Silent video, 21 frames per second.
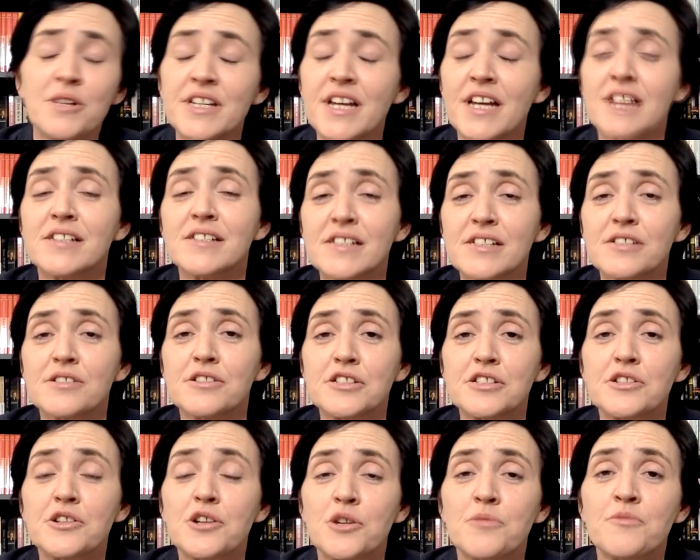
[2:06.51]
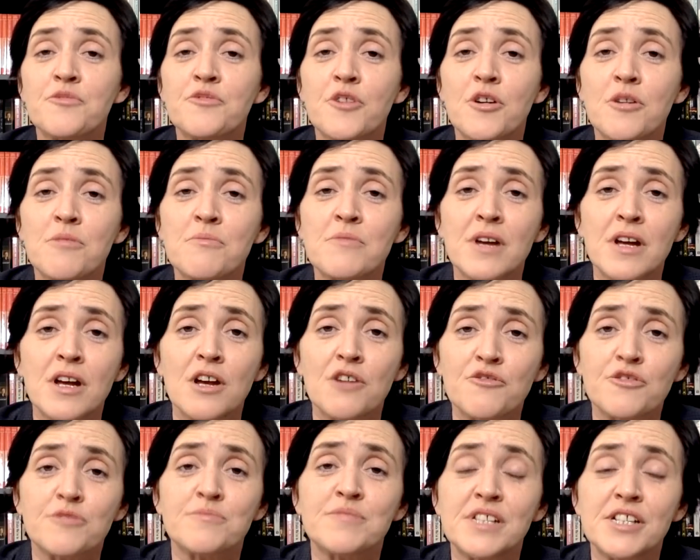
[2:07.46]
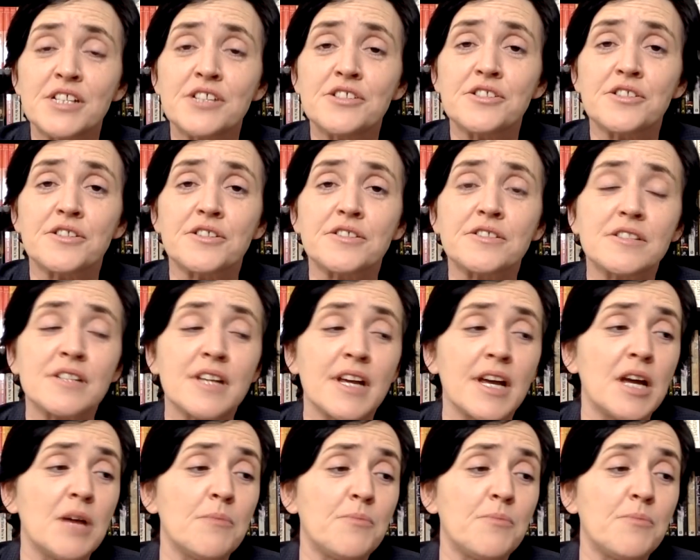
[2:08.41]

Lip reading: And yes, this doesn't come from teachers,